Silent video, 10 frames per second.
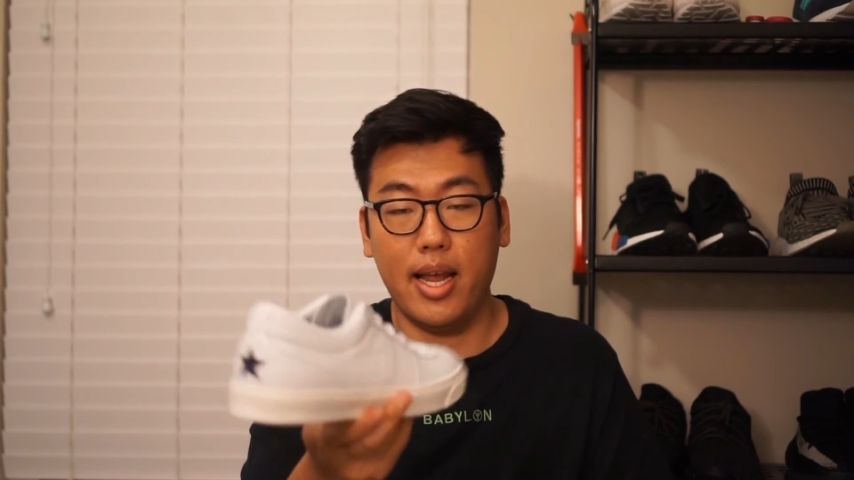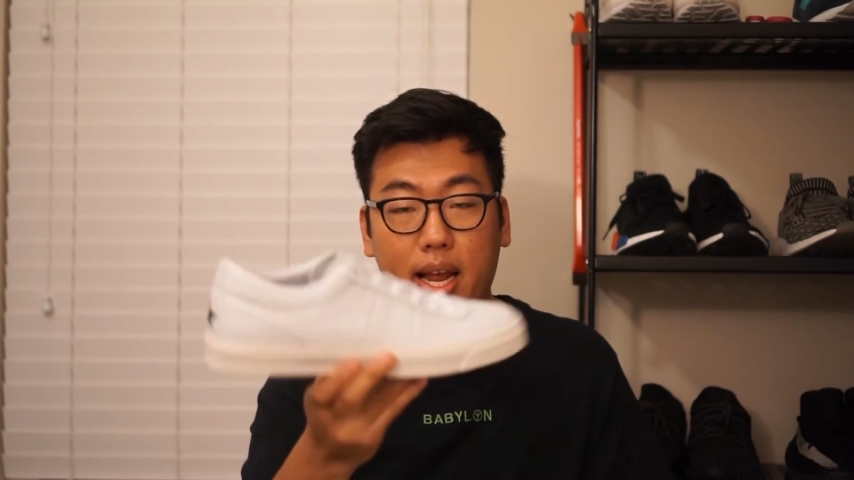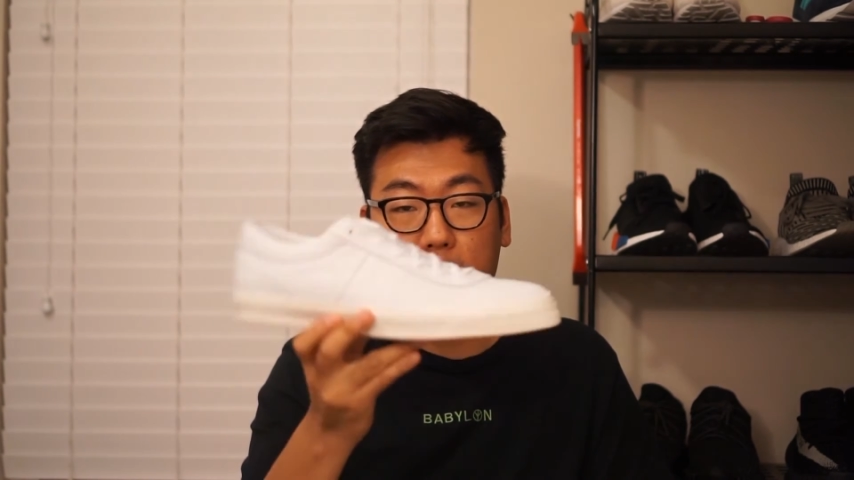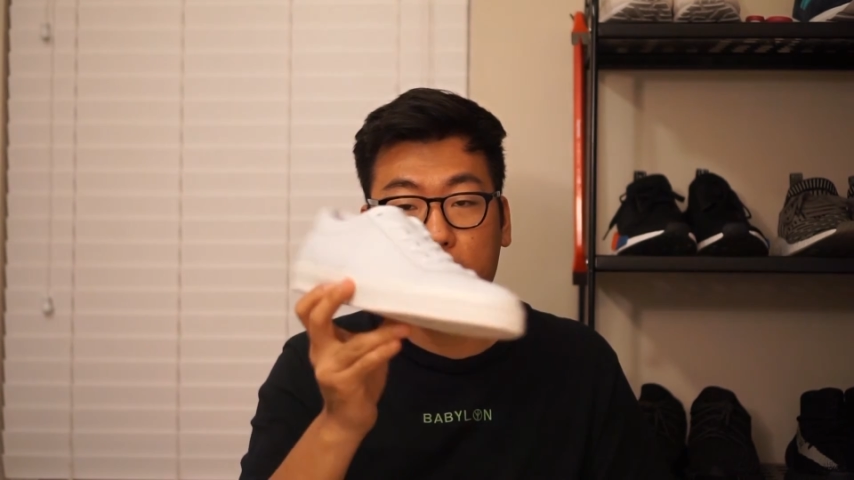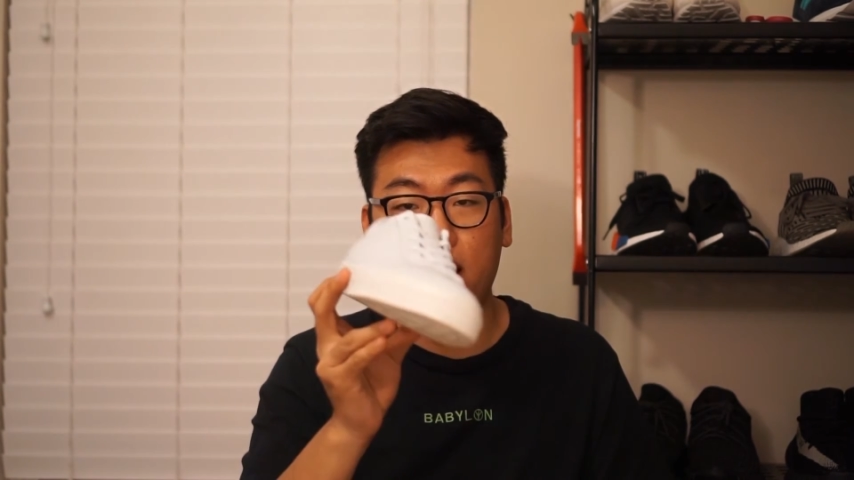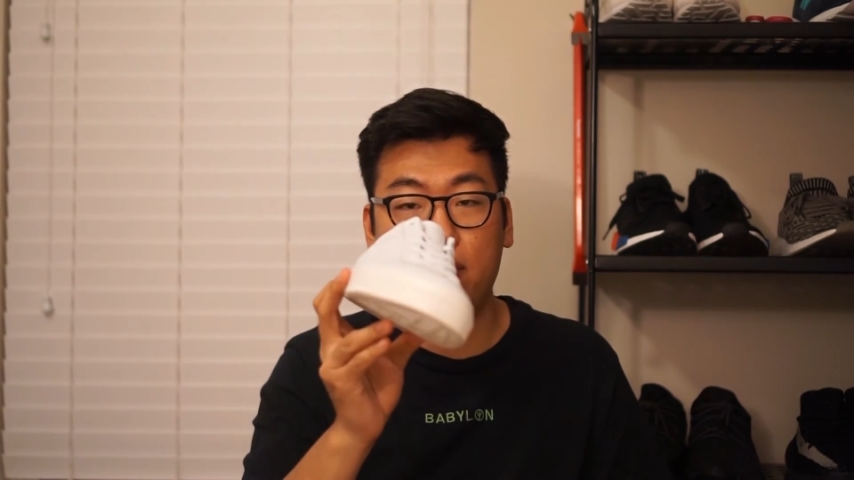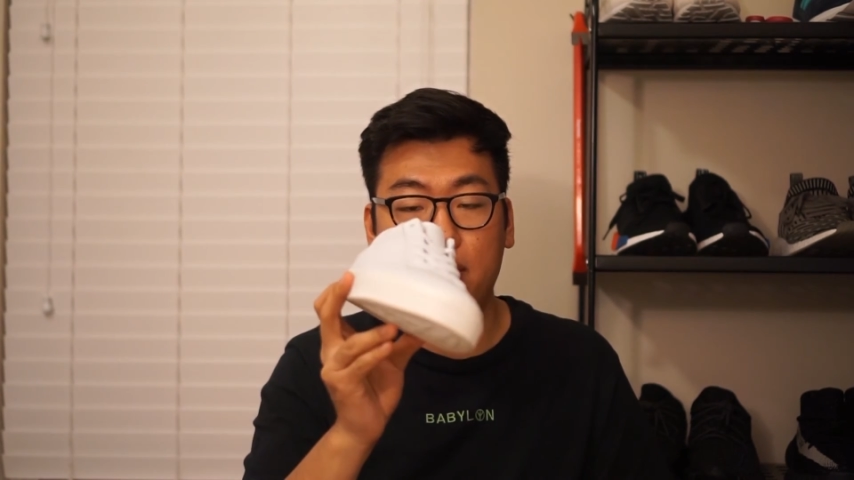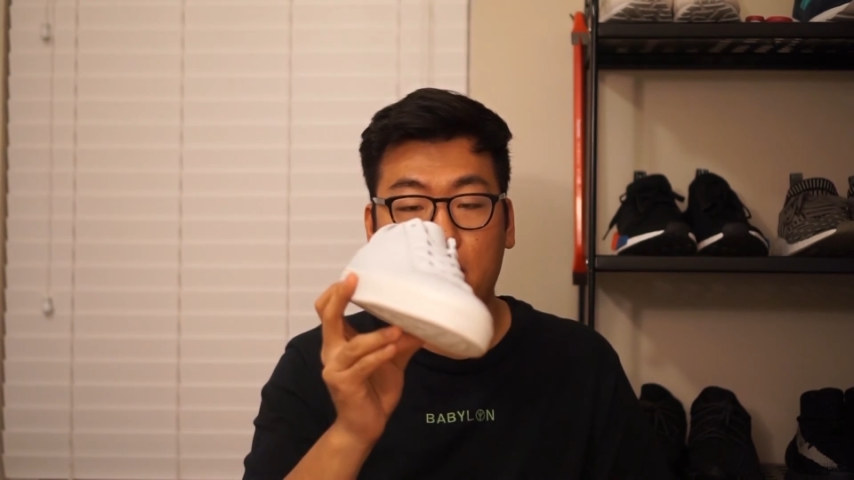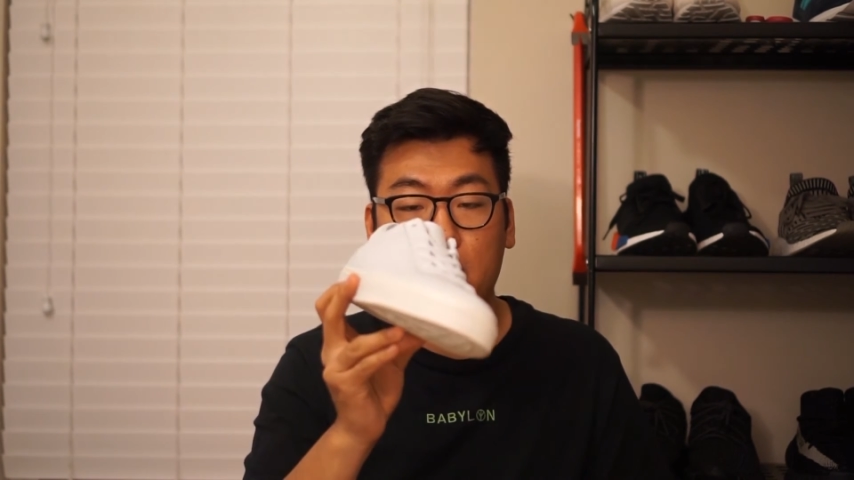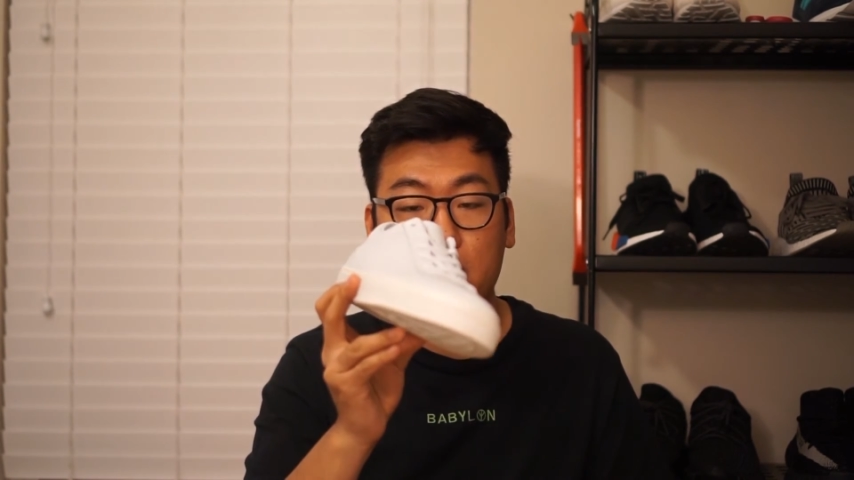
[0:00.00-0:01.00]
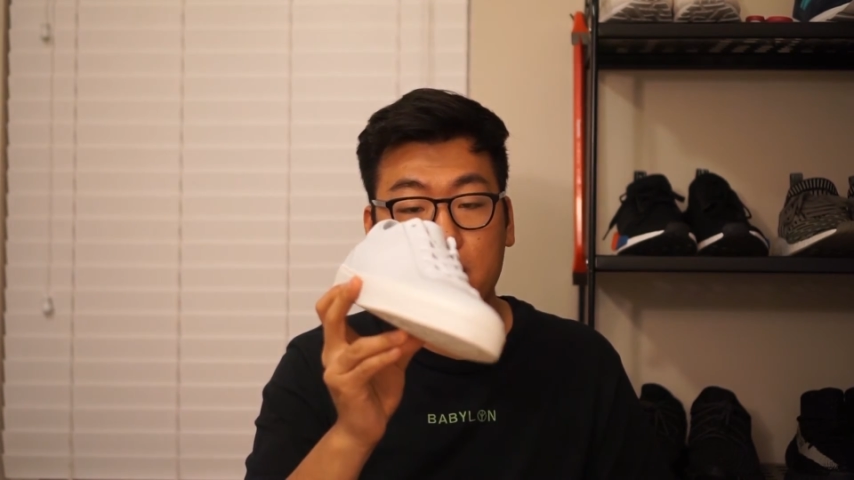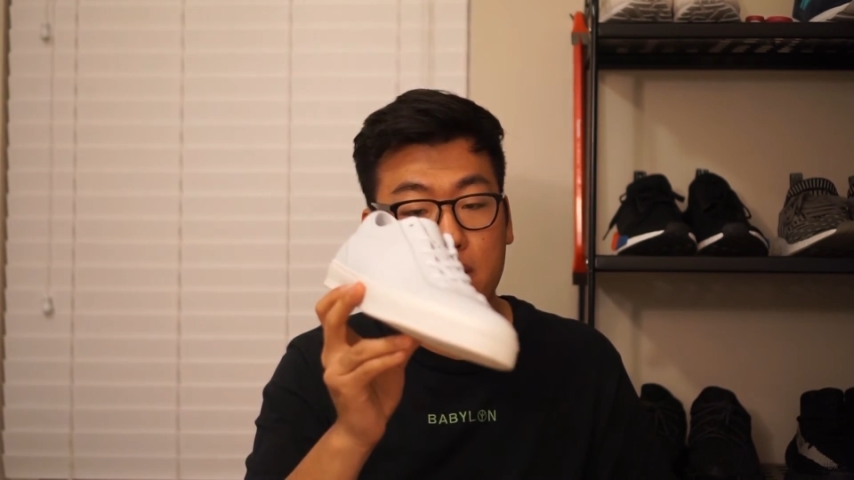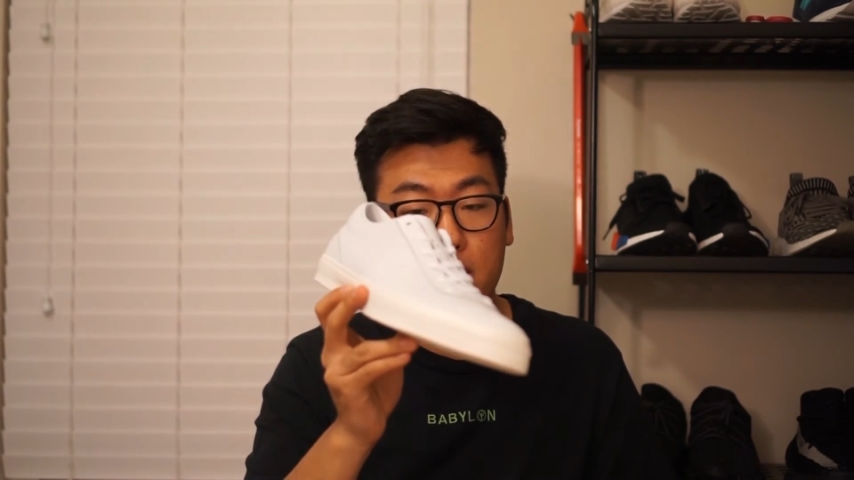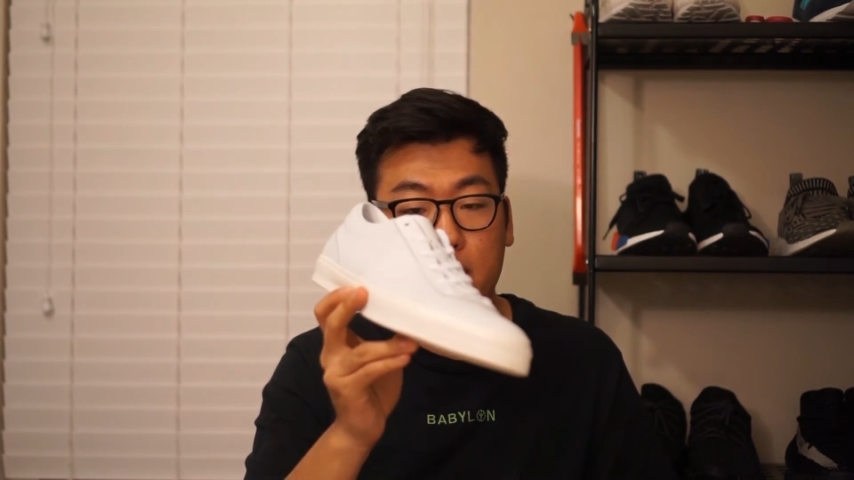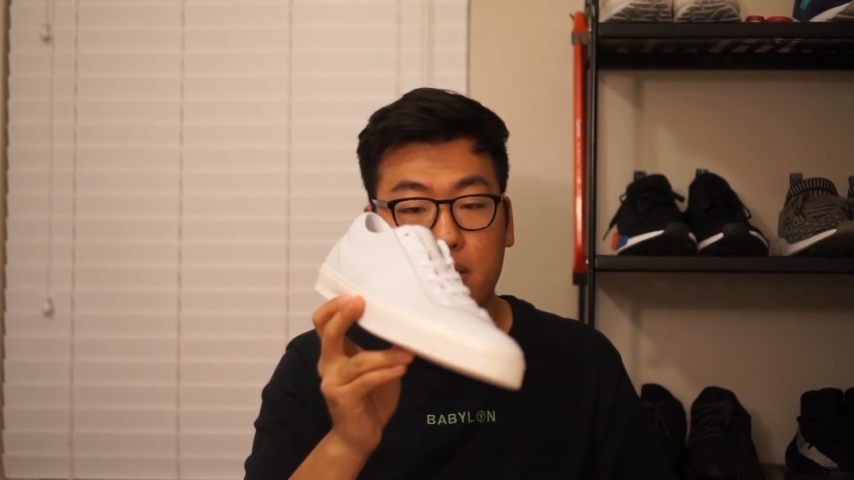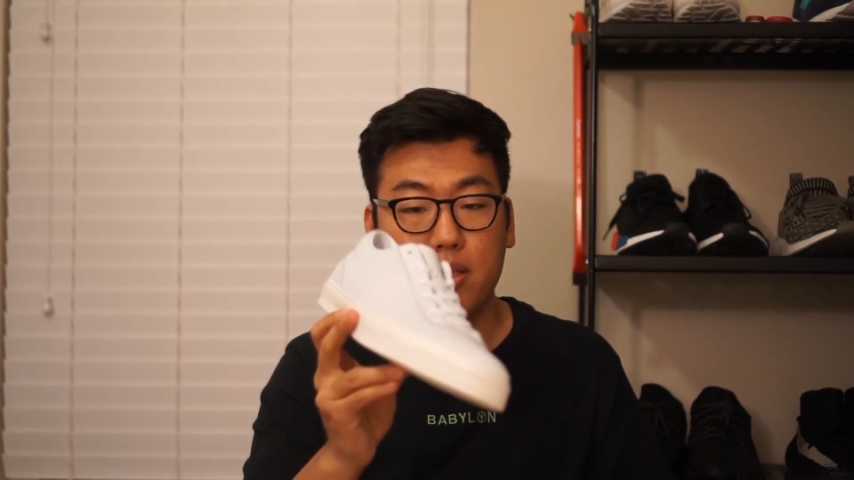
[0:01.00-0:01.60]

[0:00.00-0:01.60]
$85.